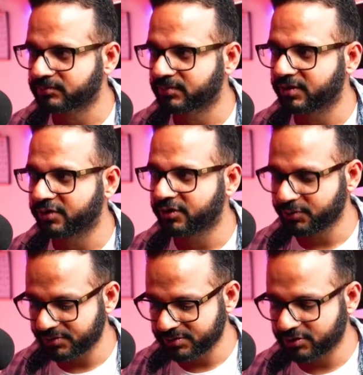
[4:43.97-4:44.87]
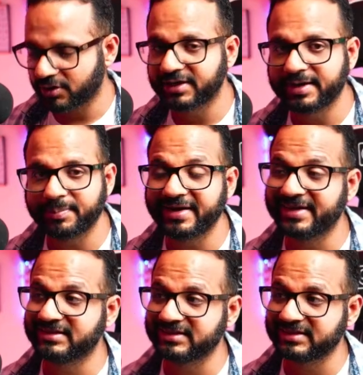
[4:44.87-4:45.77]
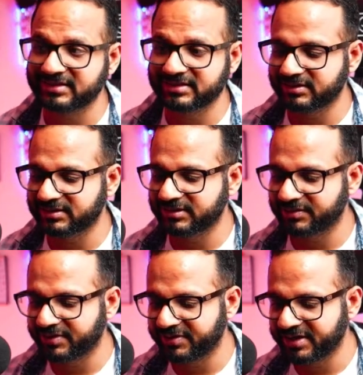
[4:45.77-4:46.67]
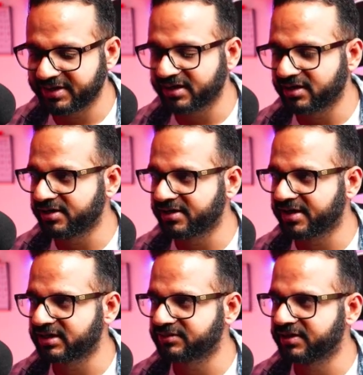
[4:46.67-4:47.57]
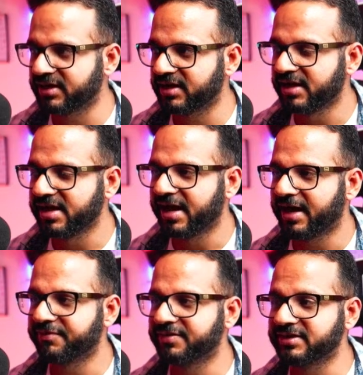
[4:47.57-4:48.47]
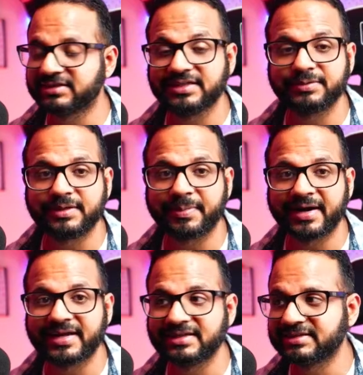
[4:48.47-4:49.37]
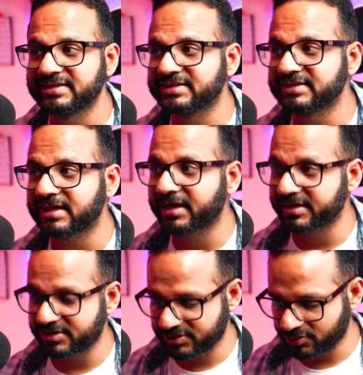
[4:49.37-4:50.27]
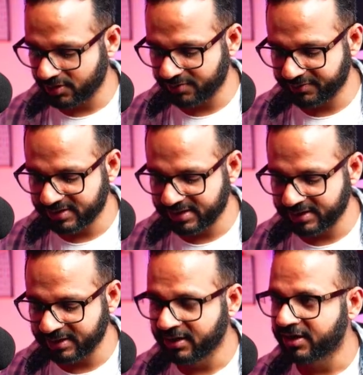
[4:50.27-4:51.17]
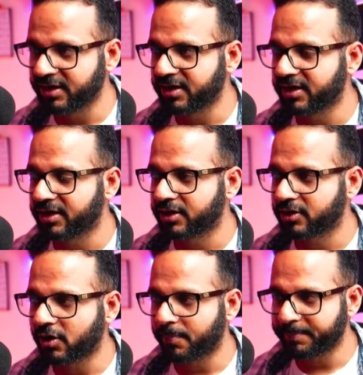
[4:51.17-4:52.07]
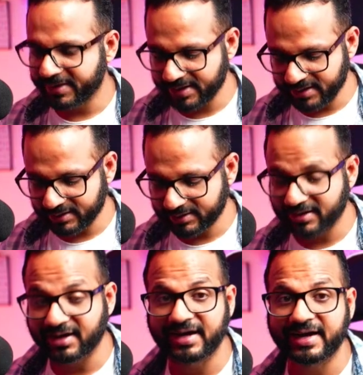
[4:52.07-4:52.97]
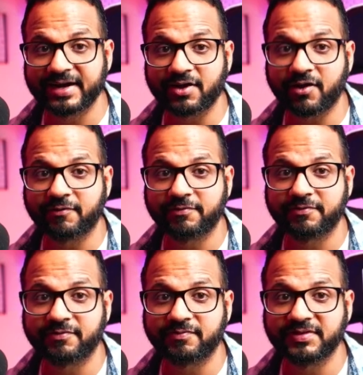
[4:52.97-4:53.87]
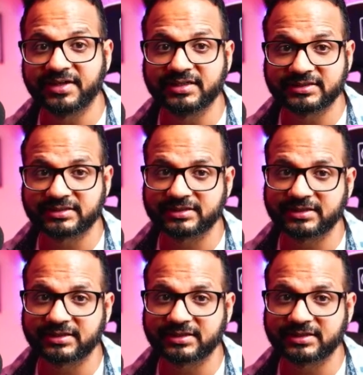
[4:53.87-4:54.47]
you know, to install the dependencies. This is what we did earlier as well. And once the dependencies are installed, we'll then copy the content of this